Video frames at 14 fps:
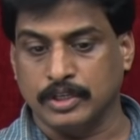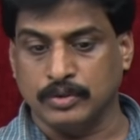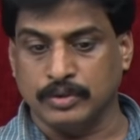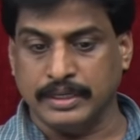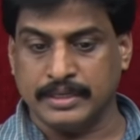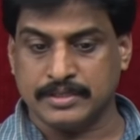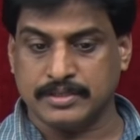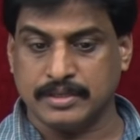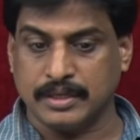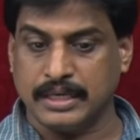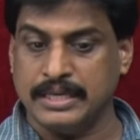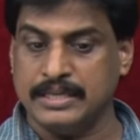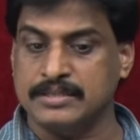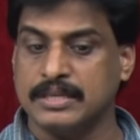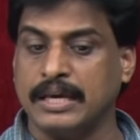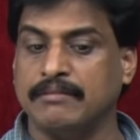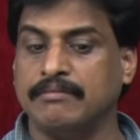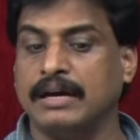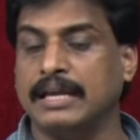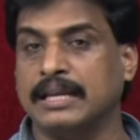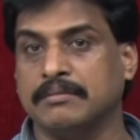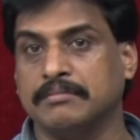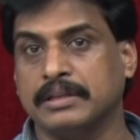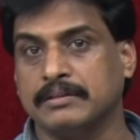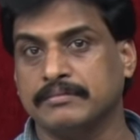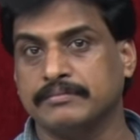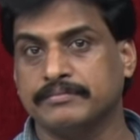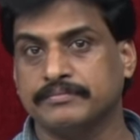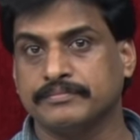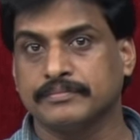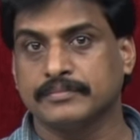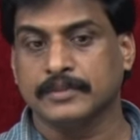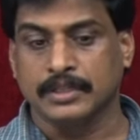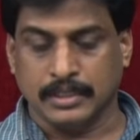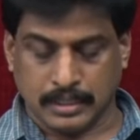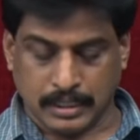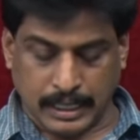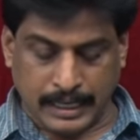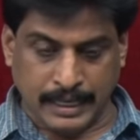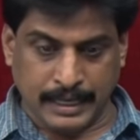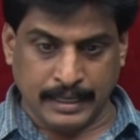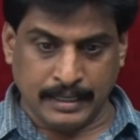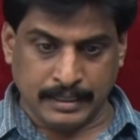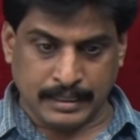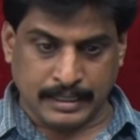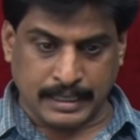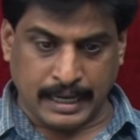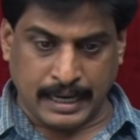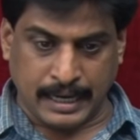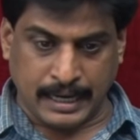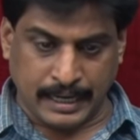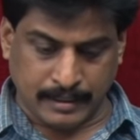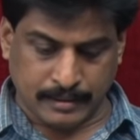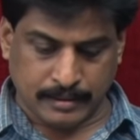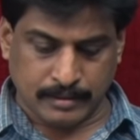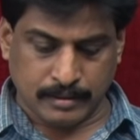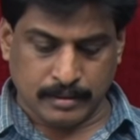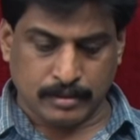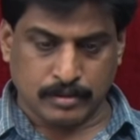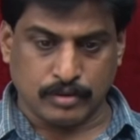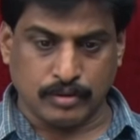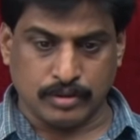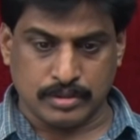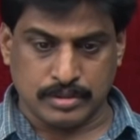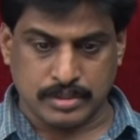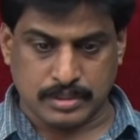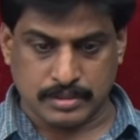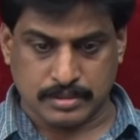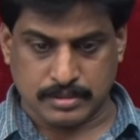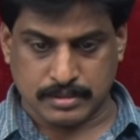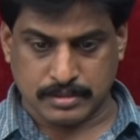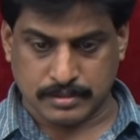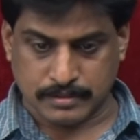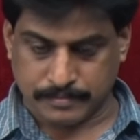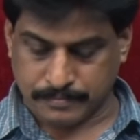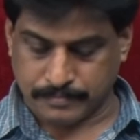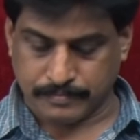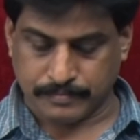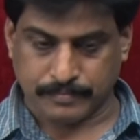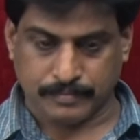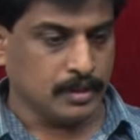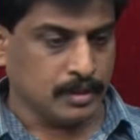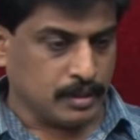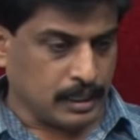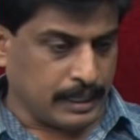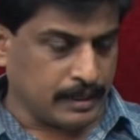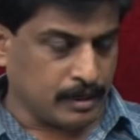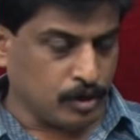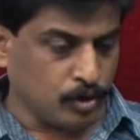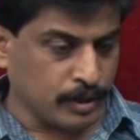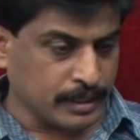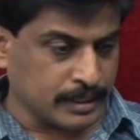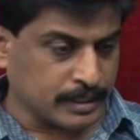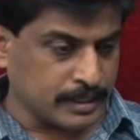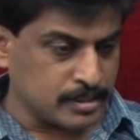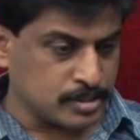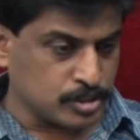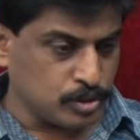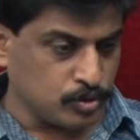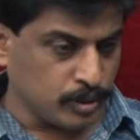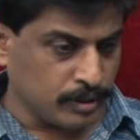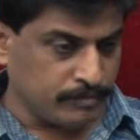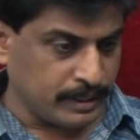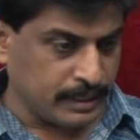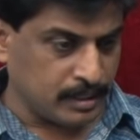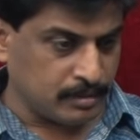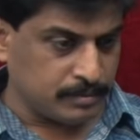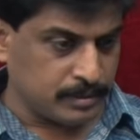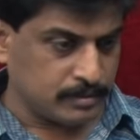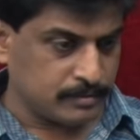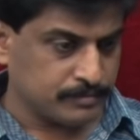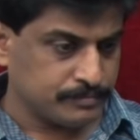UNIX is available and cat courses and lower case u available,